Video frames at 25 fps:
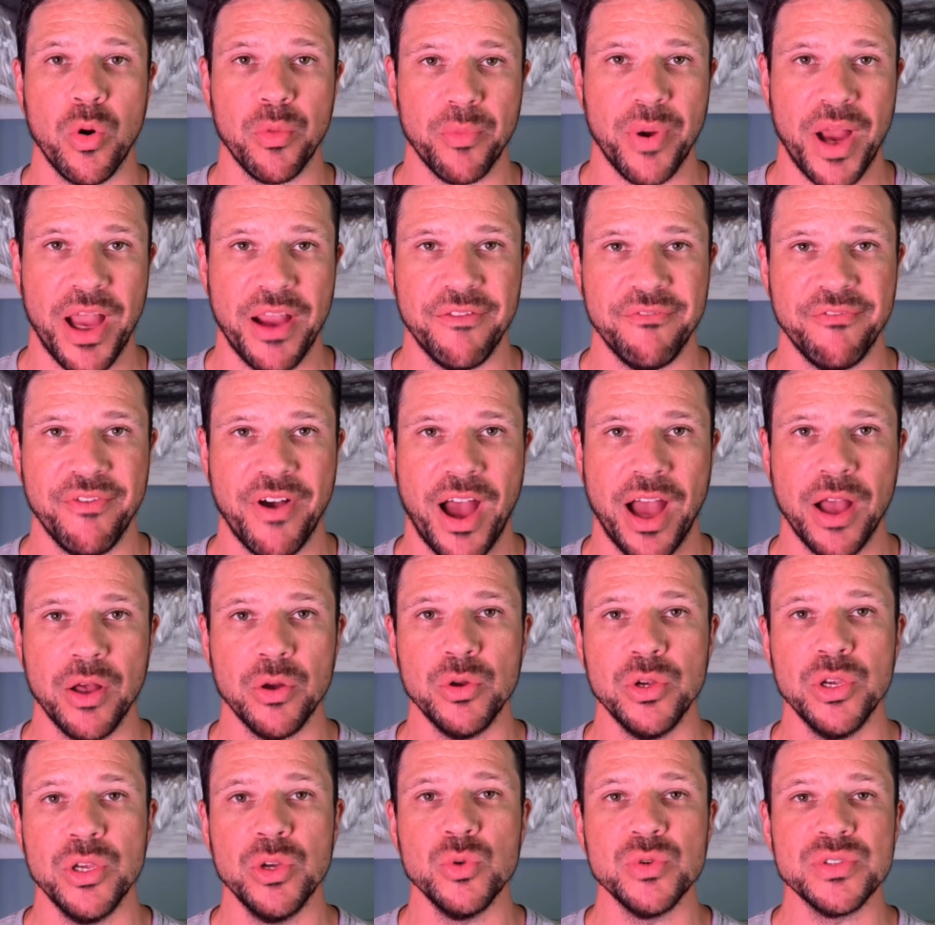brand file.
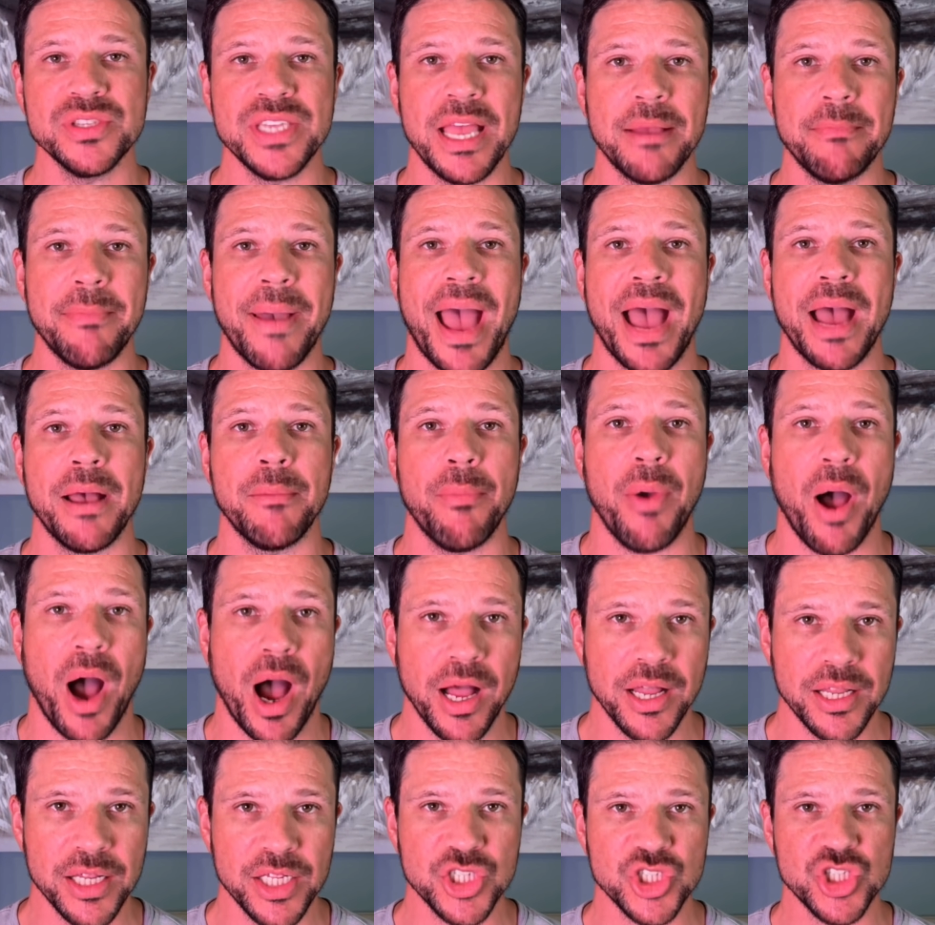You send back
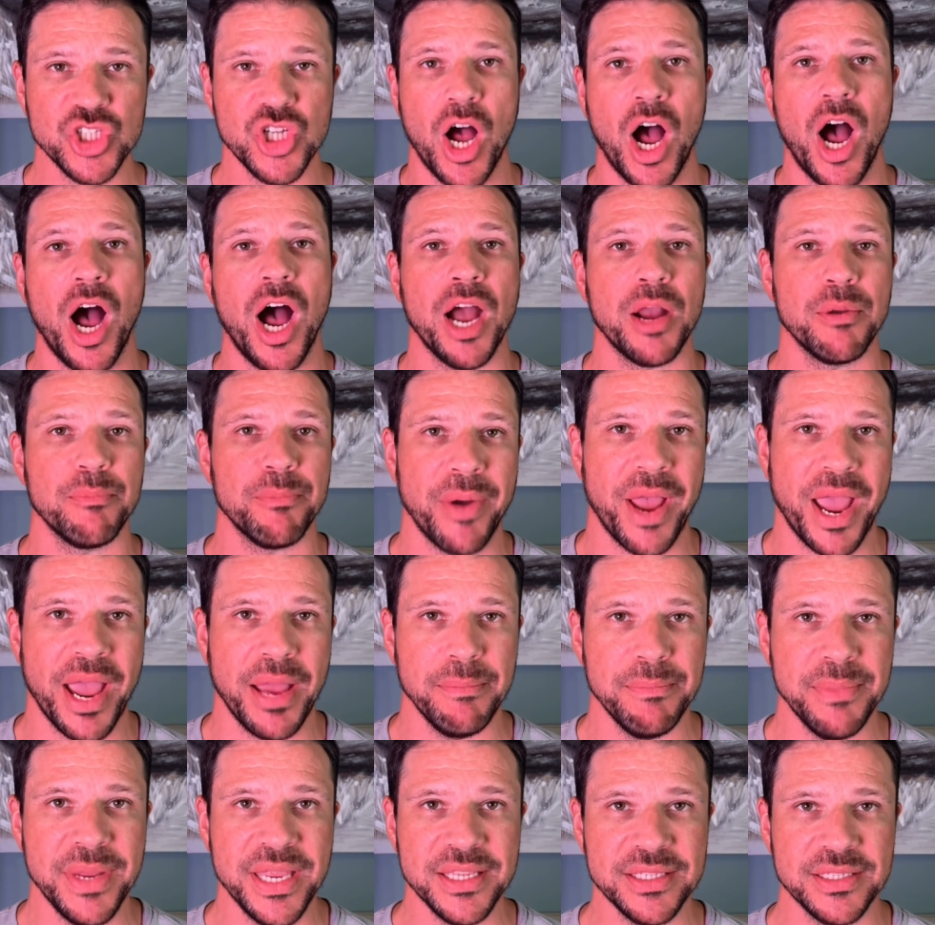polished,
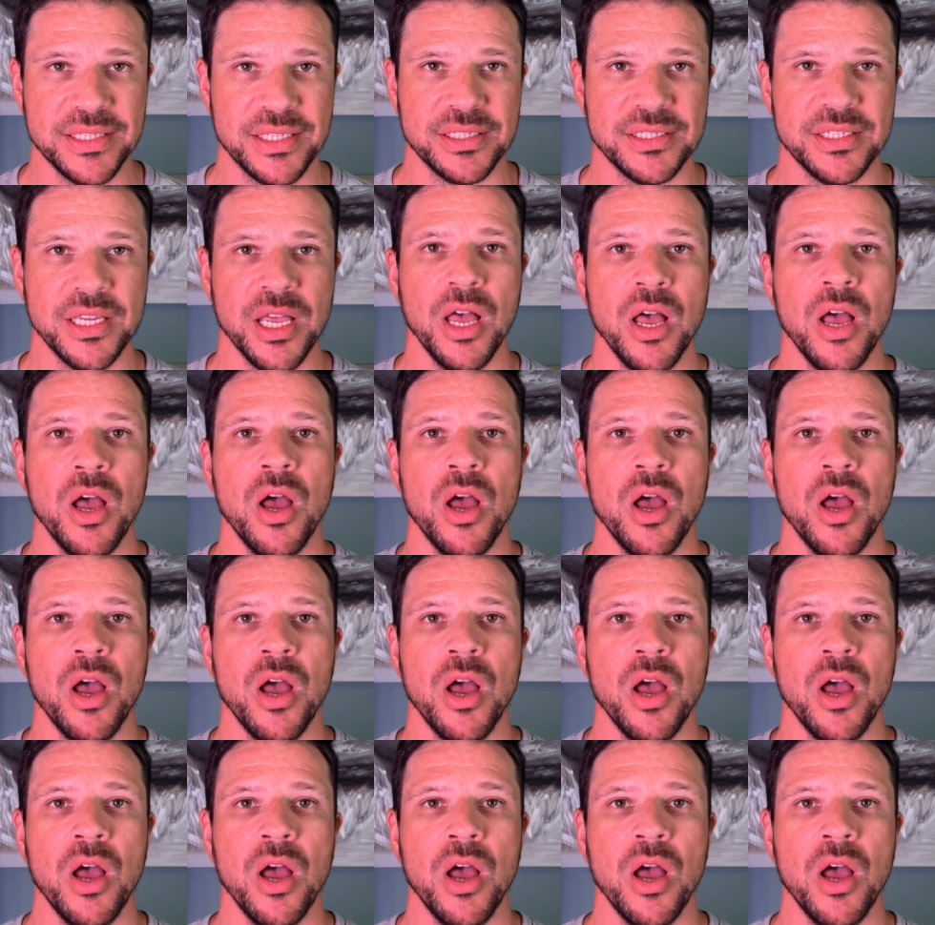on-brand pieces.